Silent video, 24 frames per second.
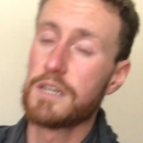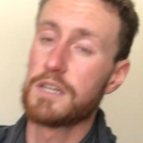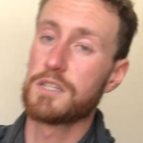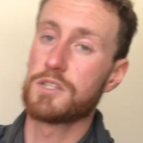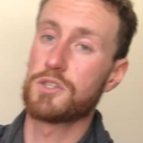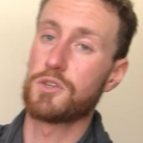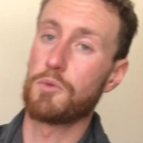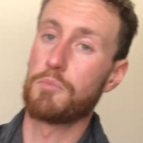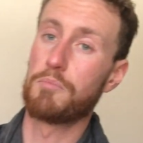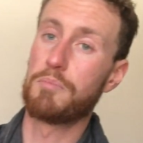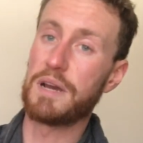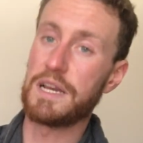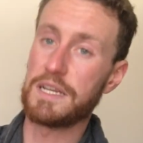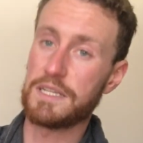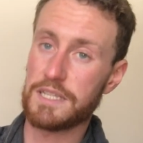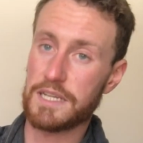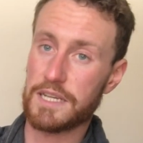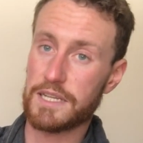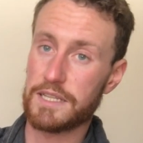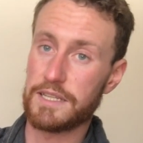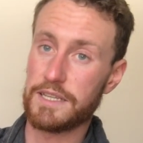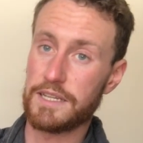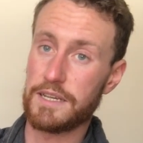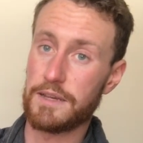So
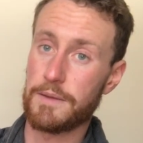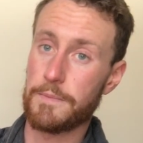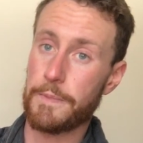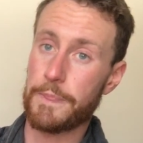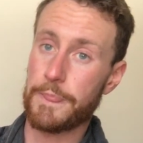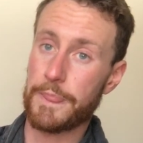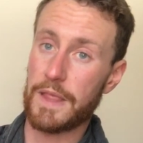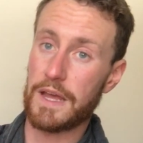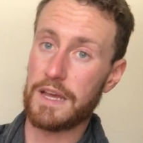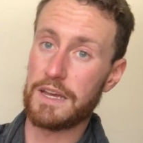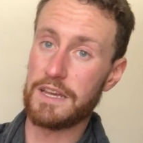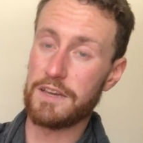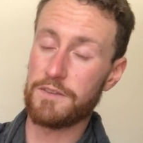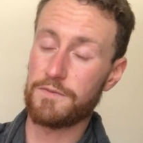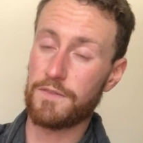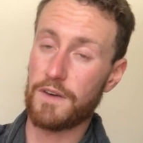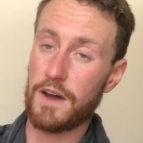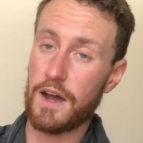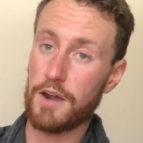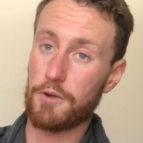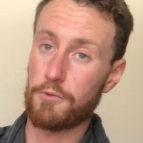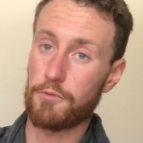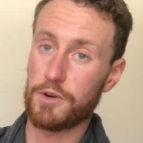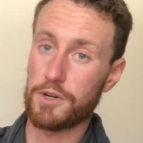basically, if
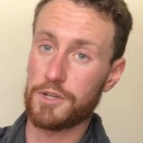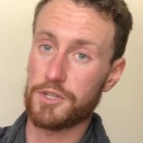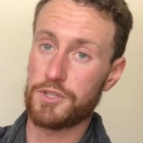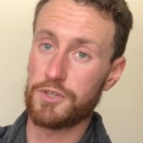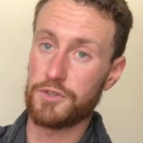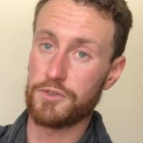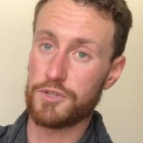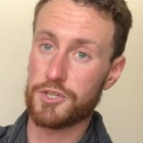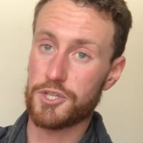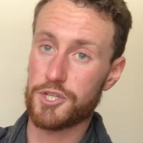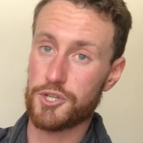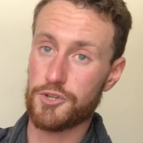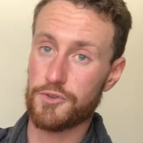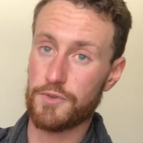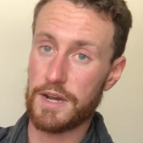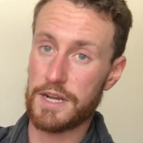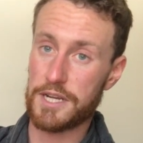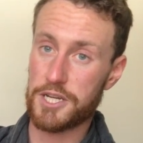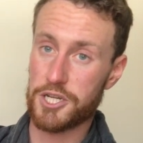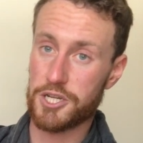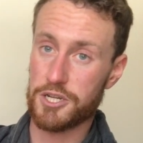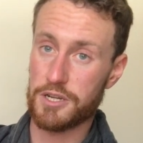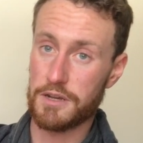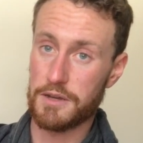I were to
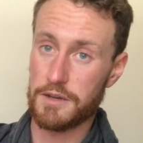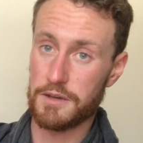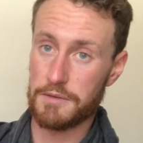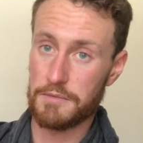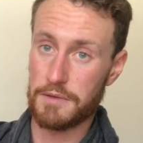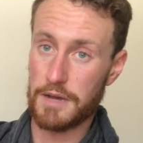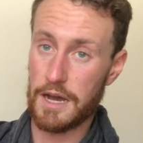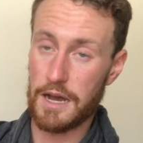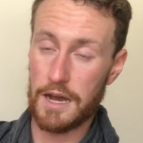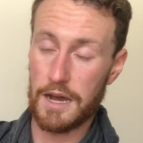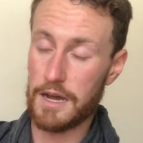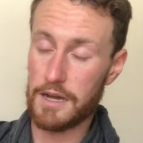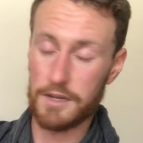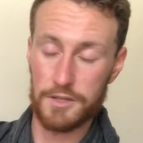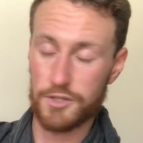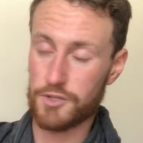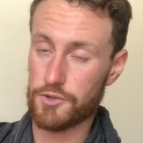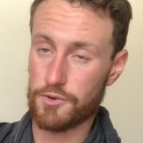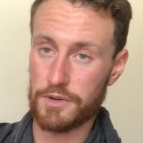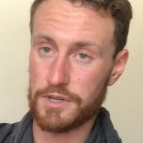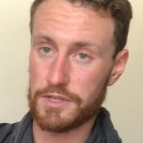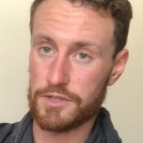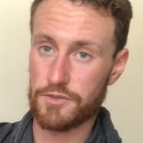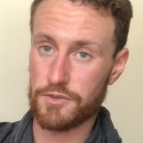
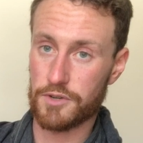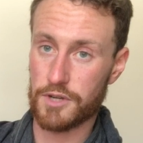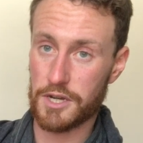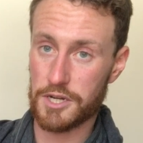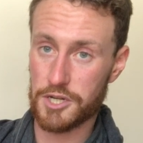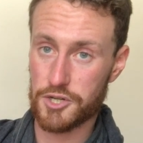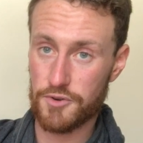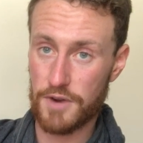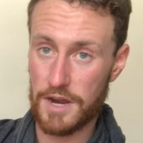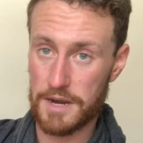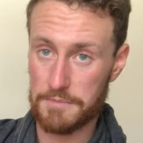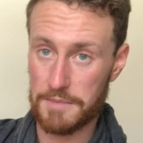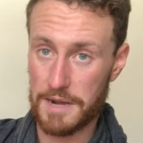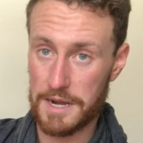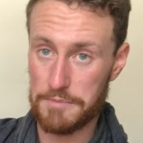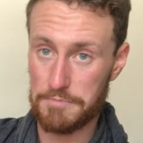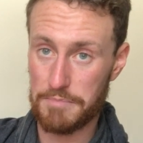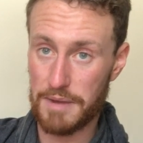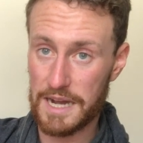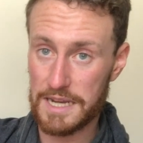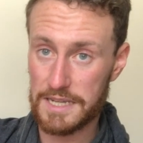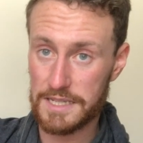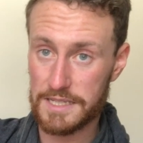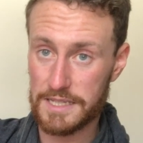to contract my
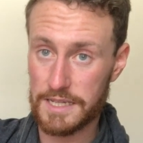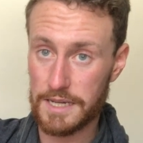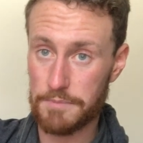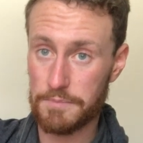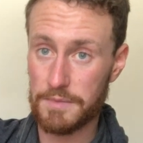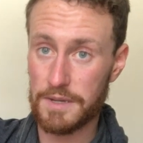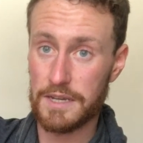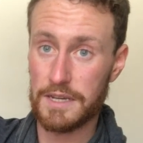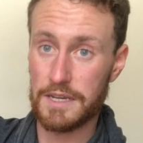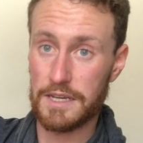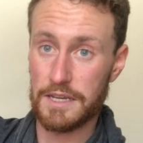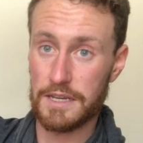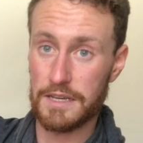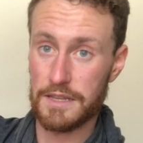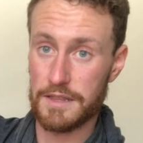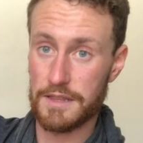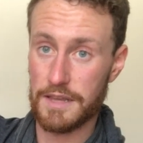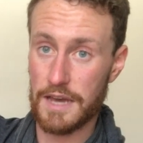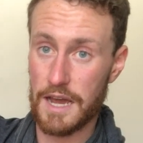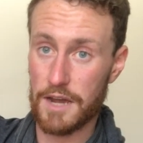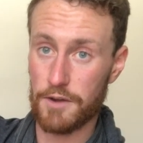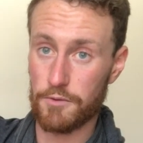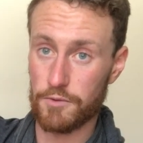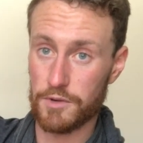bicep,
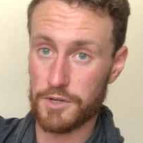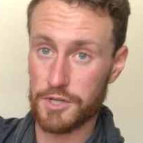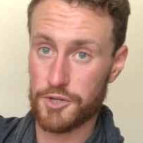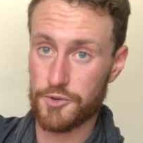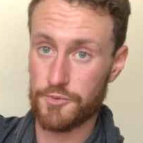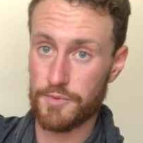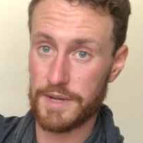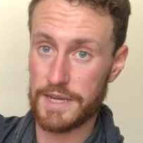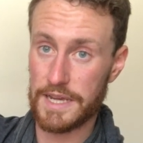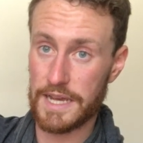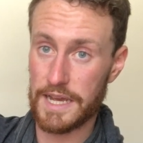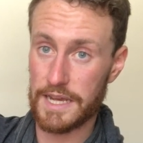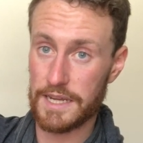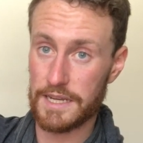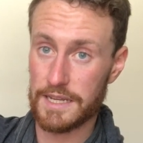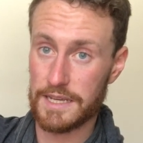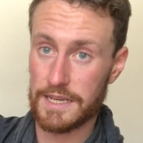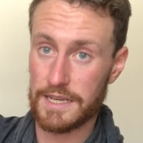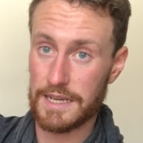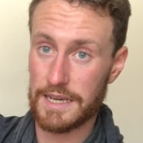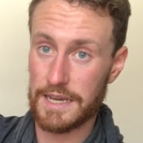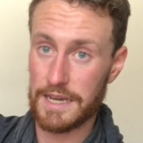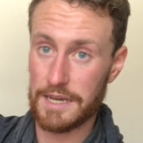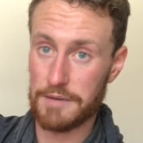that would create
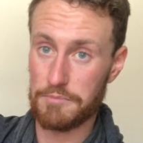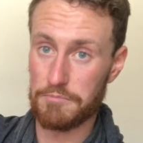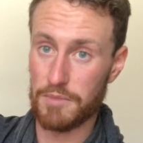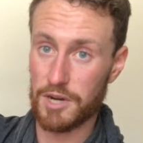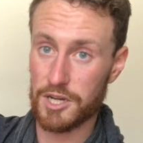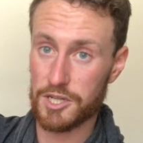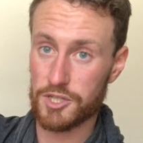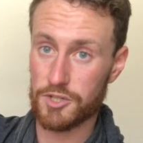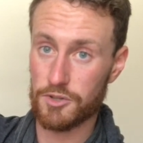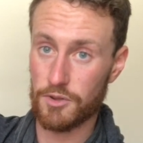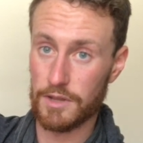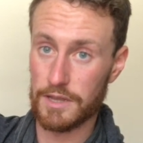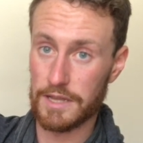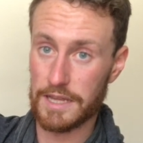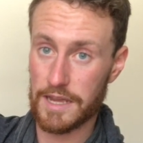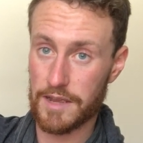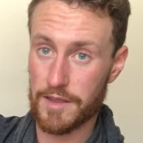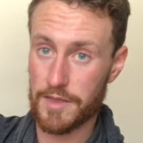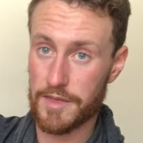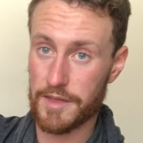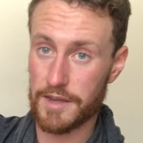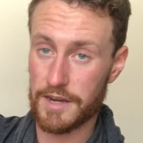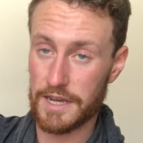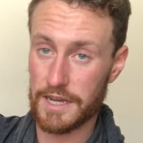a muscle
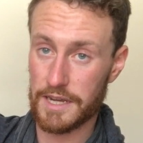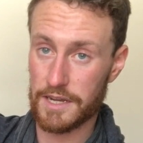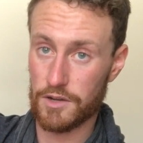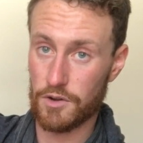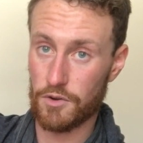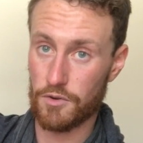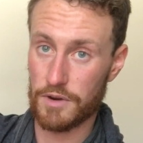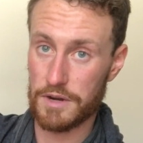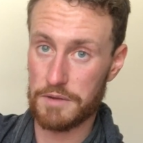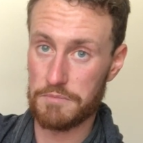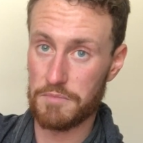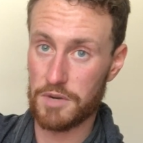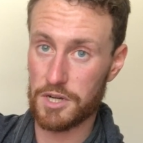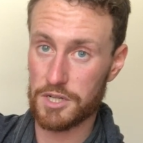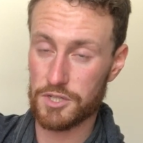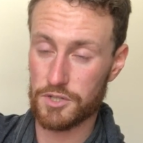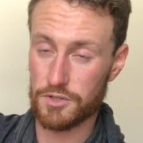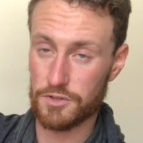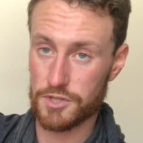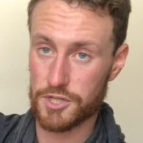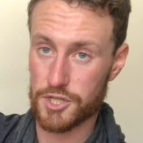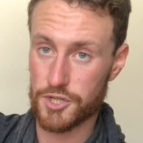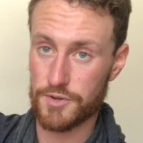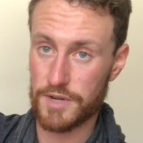lengthening or a
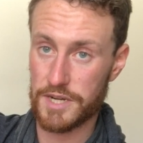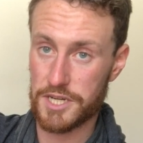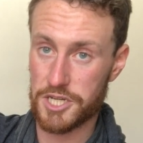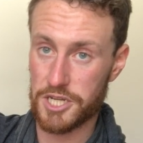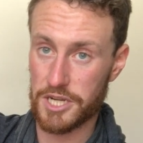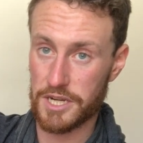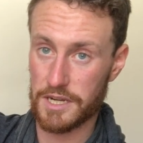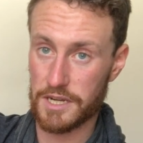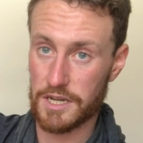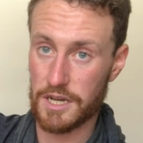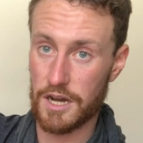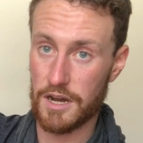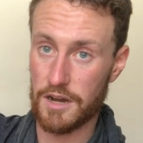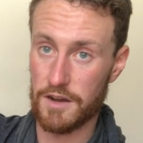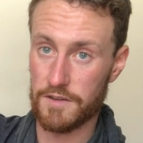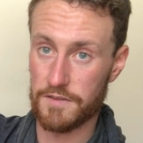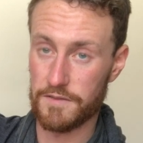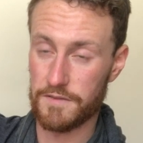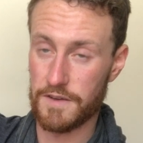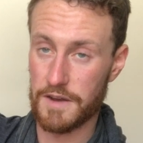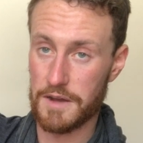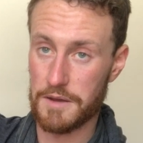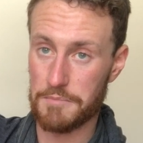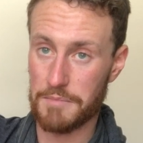muscle stretching
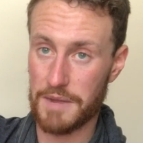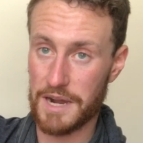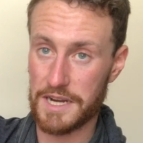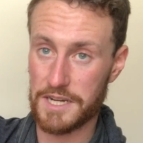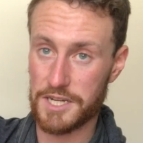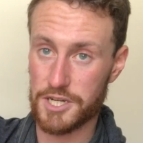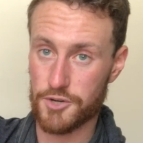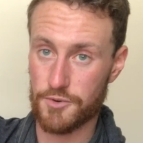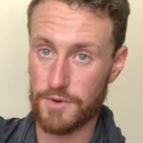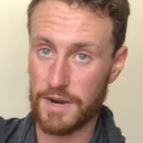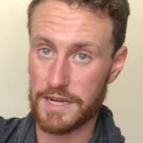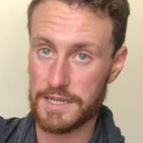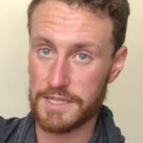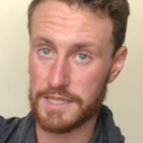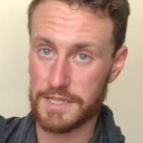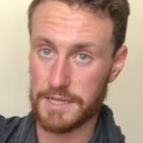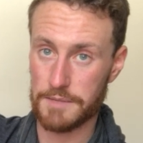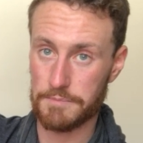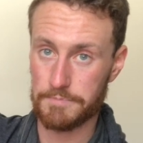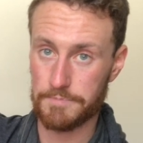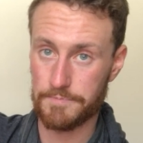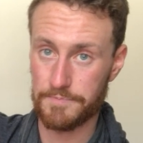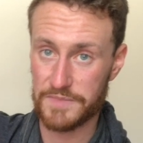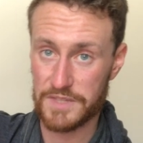of my tricep.